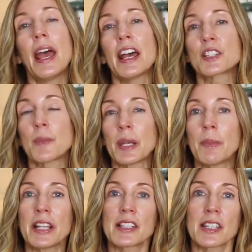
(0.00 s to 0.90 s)
has made
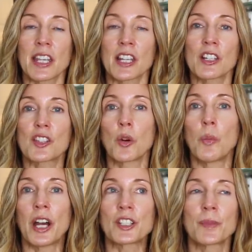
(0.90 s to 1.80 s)
my skin so
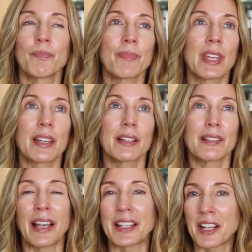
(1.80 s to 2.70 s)
much
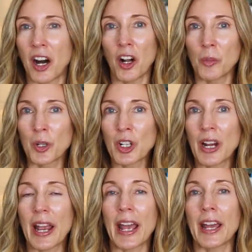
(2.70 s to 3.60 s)
like
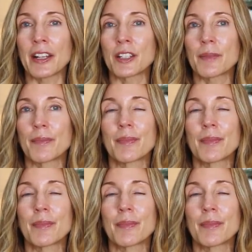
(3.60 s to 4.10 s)
calmer and